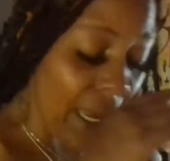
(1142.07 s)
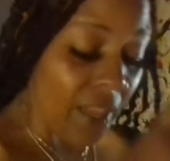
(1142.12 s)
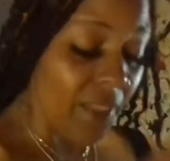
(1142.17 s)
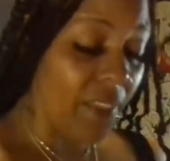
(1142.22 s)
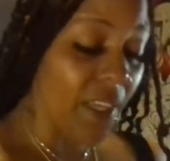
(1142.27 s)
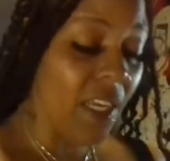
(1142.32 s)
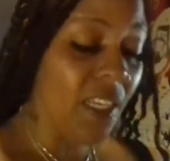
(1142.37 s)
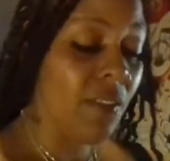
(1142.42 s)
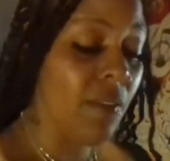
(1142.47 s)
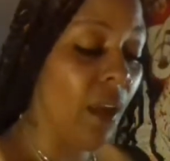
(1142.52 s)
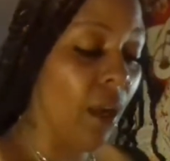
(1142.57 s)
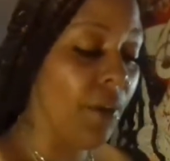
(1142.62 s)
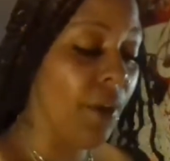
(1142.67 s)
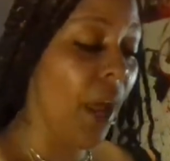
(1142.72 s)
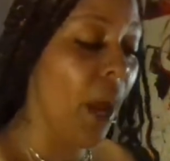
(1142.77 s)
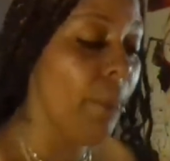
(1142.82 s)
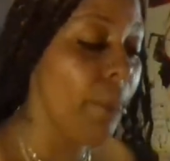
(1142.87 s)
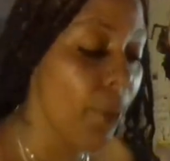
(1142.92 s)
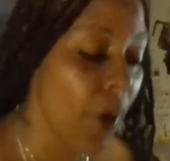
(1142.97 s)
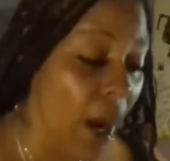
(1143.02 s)
These are
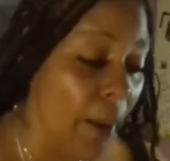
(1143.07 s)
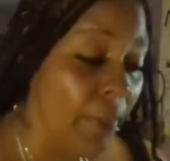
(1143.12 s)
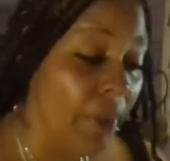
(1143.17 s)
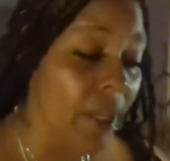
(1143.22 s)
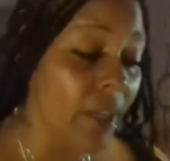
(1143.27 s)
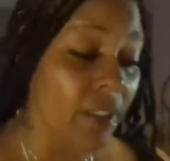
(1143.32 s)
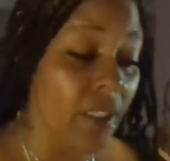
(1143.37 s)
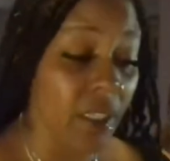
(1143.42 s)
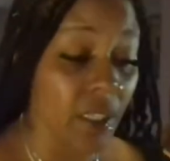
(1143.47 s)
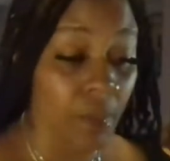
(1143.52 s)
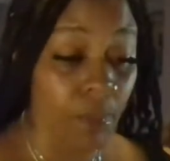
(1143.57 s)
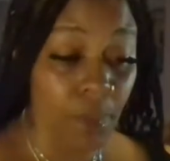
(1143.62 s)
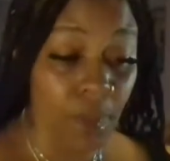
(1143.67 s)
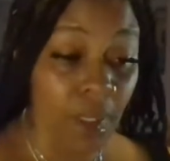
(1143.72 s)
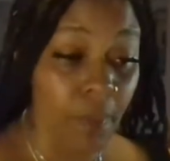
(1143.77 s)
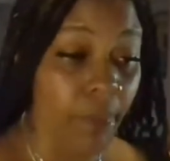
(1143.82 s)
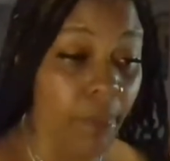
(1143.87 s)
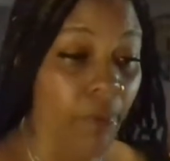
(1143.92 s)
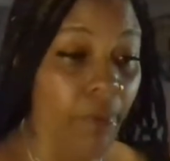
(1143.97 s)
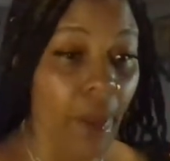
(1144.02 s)
not prominent to the
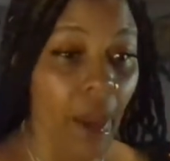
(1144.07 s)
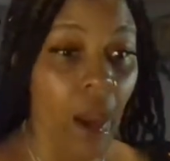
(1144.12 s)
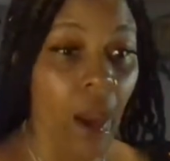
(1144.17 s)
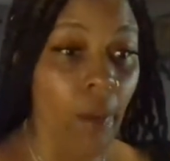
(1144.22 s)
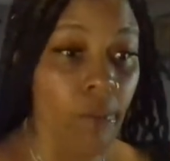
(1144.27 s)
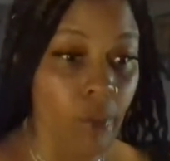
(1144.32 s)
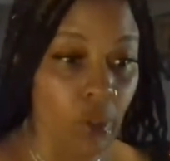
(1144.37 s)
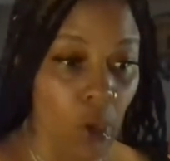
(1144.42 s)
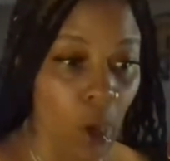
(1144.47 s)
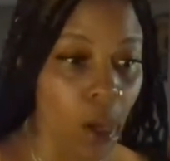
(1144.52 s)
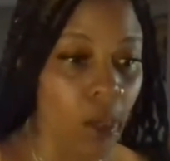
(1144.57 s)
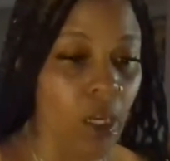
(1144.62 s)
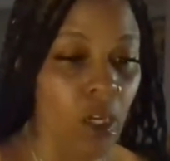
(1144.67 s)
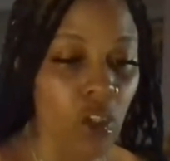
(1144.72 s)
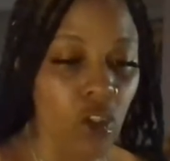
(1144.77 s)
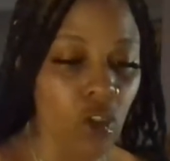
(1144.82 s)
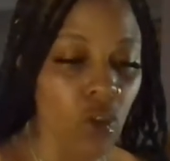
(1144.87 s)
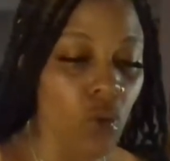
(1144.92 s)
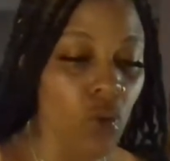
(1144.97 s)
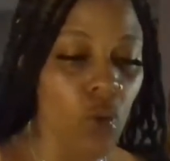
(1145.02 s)
people that I'm
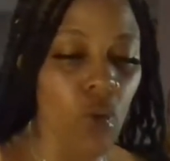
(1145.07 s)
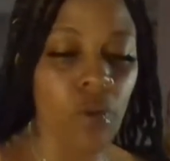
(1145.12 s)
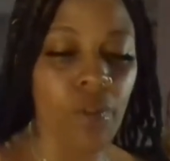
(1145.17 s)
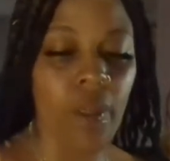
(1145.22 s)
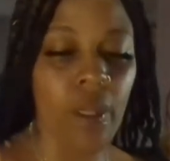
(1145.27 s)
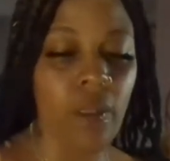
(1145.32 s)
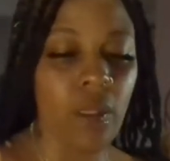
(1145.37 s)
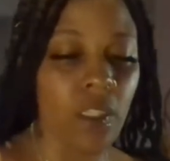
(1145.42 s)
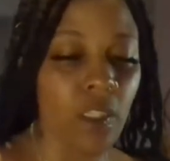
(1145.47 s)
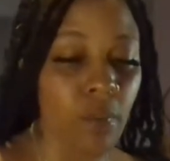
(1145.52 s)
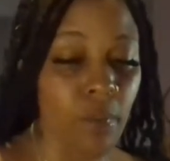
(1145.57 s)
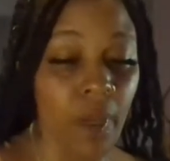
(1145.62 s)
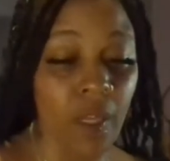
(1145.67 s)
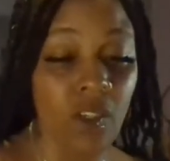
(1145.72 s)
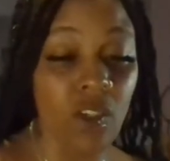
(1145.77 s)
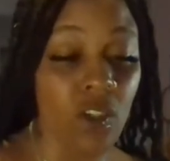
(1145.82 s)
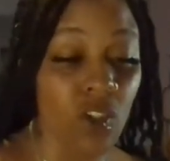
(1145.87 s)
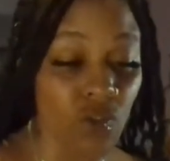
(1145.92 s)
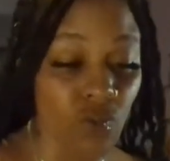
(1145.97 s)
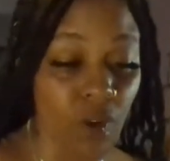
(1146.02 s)
talking to or that this
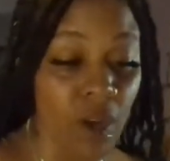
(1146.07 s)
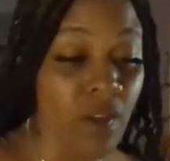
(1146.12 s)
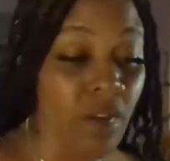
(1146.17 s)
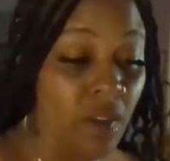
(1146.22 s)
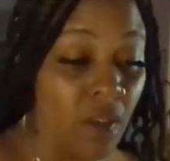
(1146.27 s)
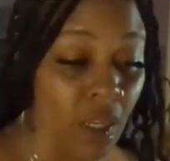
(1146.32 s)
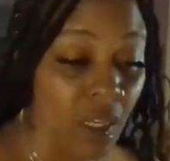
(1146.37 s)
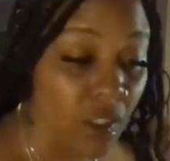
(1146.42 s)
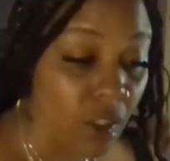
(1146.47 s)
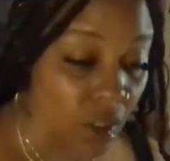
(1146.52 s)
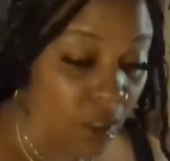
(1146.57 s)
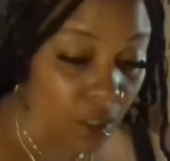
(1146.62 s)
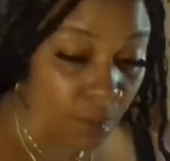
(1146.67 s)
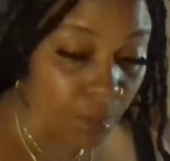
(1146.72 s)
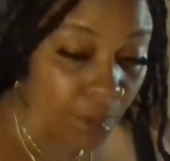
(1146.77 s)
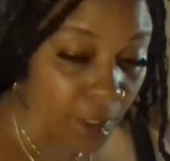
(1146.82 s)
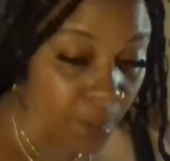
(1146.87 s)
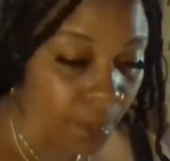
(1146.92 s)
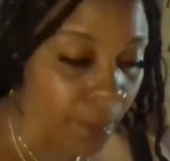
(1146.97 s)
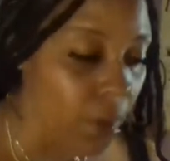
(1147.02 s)
message resonates to the
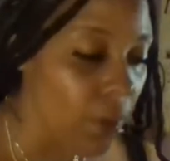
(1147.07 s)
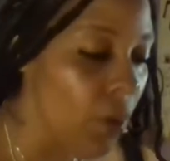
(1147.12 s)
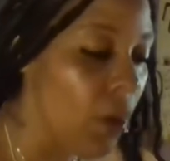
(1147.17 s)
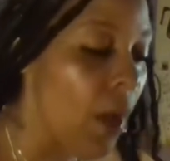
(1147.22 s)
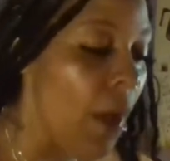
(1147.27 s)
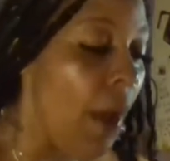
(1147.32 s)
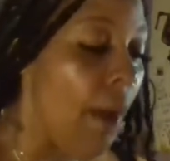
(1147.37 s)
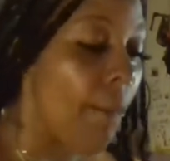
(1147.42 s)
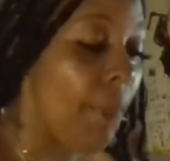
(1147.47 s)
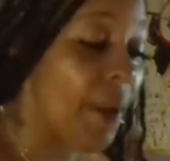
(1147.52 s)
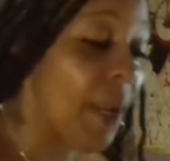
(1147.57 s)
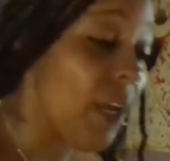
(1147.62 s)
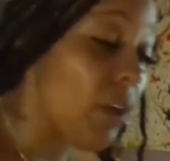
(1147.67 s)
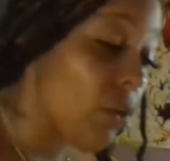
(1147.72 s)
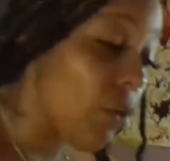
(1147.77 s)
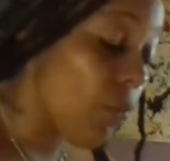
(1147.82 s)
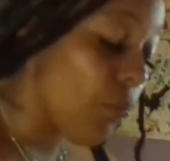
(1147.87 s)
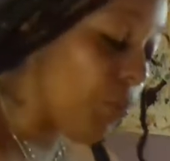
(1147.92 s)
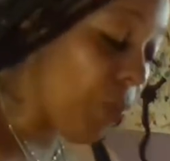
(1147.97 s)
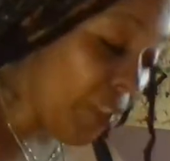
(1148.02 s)
people, but I
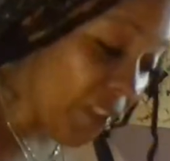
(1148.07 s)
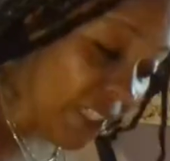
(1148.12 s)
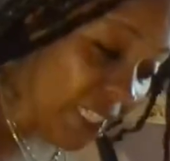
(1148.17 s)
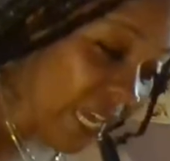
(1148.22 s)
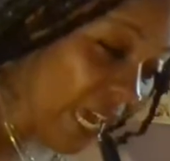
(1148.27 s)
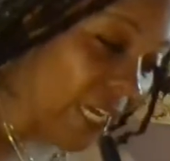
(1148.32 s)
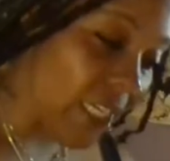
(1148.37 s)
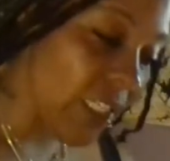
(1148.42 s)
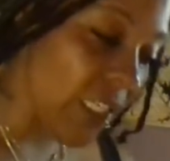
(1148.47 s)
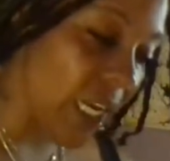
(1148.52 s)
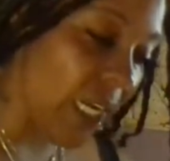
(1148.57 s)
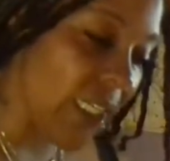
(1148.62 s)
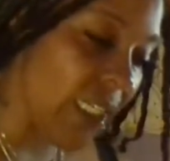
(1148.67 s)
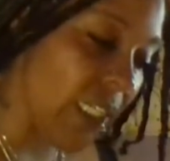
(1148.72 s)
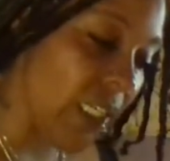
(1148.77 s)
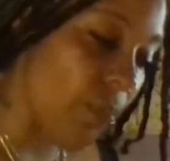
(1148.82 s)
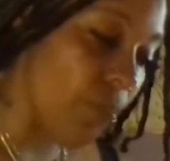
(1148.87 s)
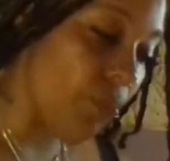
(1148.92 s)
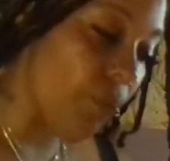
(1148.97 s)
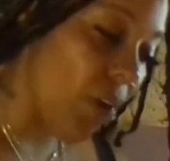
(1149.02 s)
the signs that I
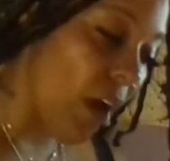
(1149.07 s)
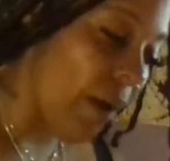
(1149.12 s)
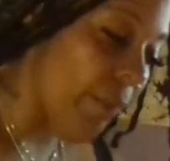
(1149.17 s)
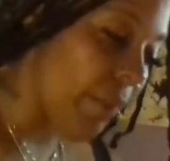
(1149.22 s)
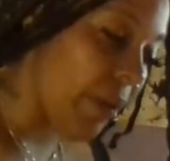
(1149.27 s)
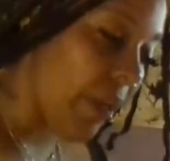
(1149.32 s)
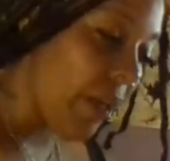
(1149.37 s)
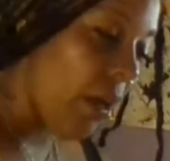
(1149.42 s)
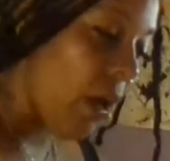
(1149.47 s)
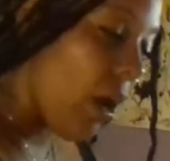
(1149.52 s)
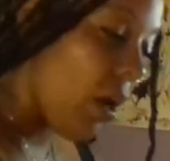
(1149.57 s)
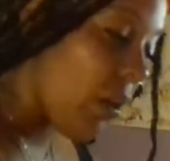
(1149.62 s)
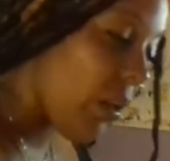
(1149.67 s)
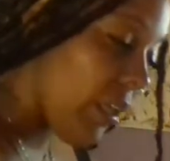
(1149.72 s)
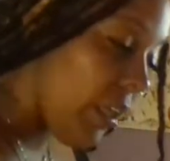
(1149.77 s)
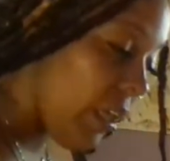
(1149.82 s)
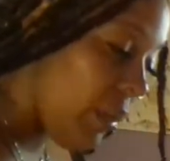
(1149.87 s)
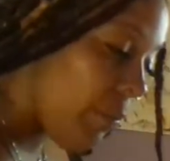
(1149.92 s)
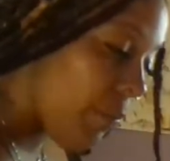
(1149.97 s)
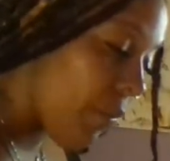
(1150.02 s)
see prominent are
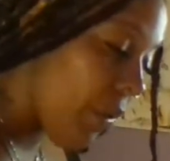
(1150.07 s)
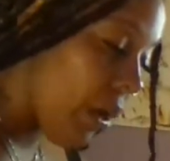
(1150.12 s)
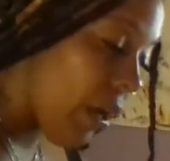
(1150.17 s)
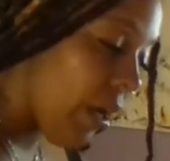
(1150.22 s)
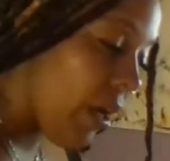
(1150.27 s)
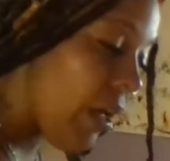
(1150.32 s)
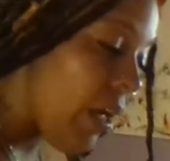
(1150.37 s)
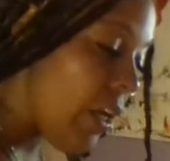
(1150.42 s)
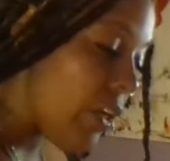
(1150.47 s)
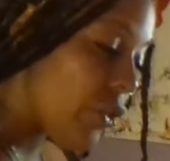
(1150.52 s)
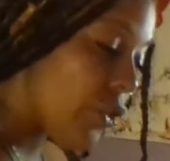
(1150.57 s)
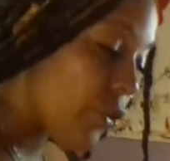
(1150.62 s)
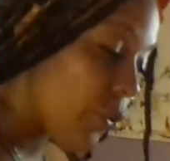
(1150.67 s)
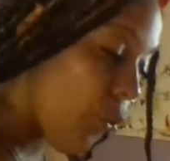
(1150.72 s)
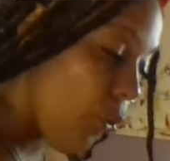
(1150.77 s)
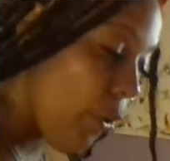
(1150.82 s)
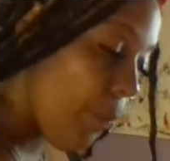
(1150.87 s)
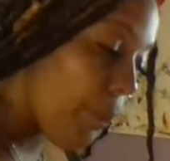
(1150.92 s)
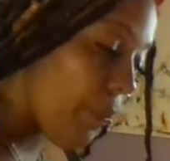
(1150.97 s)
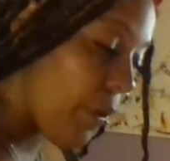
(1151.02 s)
Libra,
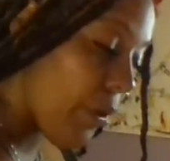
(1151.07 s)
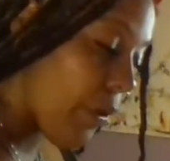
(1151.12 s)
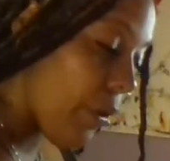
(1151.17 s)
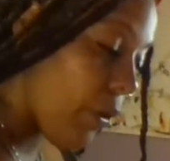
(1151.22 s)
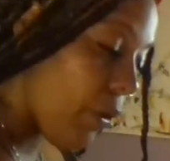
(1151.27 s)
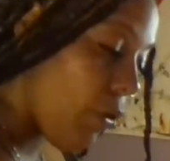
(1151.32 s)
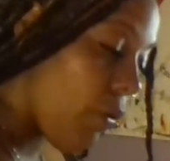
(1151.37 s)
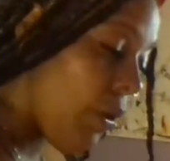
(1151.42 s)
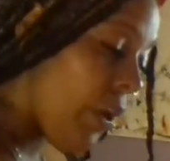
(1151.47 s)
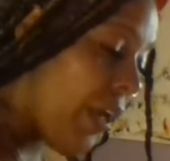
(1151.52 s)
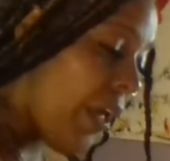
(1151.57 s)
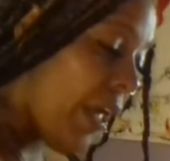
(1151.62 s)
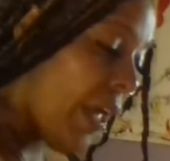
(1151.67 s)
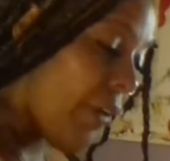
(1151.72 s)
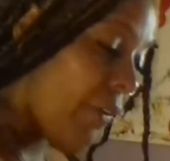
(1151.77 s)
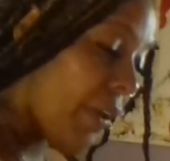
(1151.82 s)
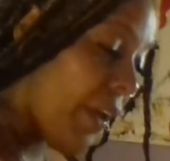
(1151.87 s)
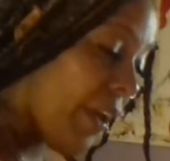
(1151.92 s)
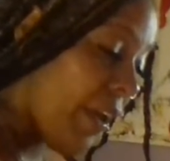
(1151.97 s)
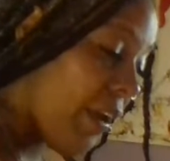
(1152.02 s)
Scorpio,
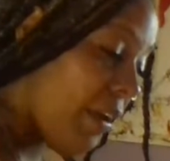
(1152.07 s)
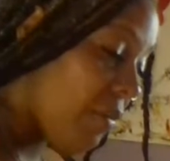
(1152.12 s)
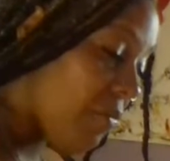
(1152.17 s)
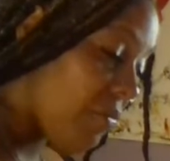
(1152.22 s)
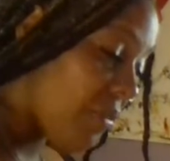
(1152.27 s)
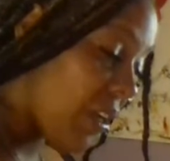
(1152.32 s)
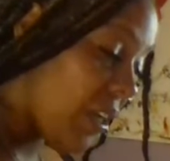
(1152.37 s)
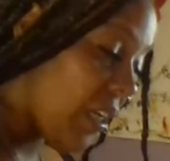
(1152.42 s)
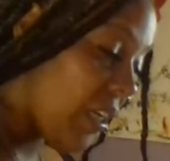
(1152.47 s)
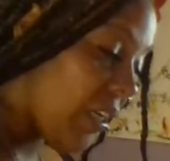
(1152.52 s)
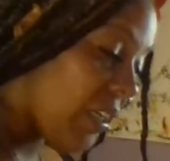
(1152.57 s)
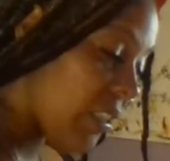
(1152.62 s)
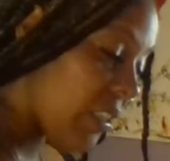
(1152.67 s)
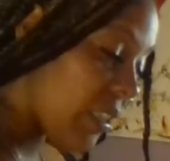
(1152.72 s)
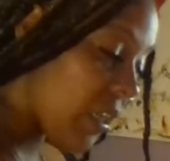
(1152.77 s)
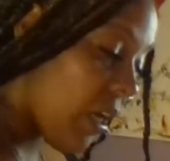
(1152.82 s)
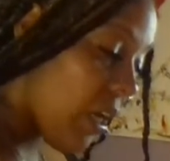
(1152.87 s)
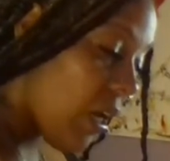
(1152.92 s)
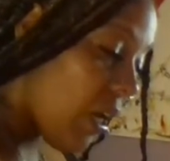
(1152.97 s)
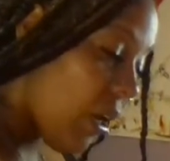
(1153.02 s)

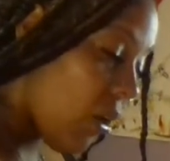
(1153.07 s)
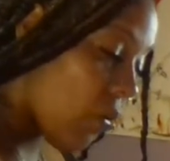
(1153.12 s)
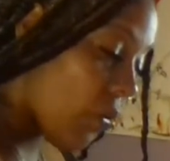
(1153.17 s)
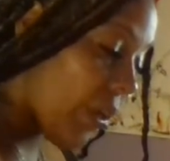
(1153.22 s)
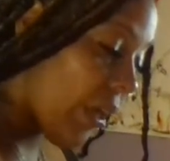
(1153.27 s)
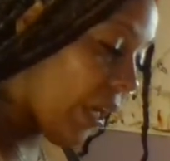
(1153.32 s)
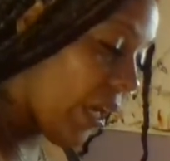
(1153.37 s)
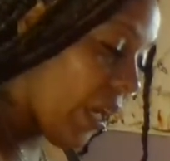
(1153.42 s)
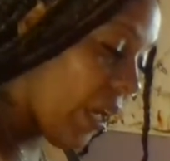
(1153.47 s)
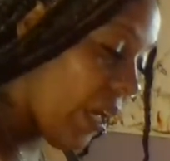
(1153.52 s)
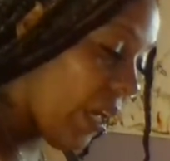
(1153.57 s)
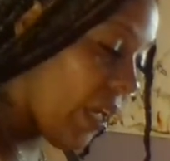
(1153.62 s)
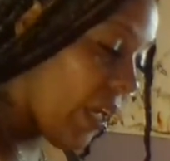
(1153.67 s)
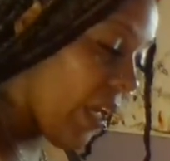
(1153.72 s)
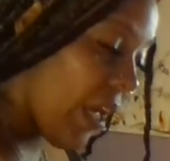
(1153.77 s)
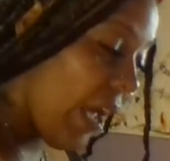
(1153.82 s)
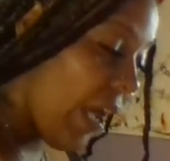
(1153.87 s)
Aries, okay?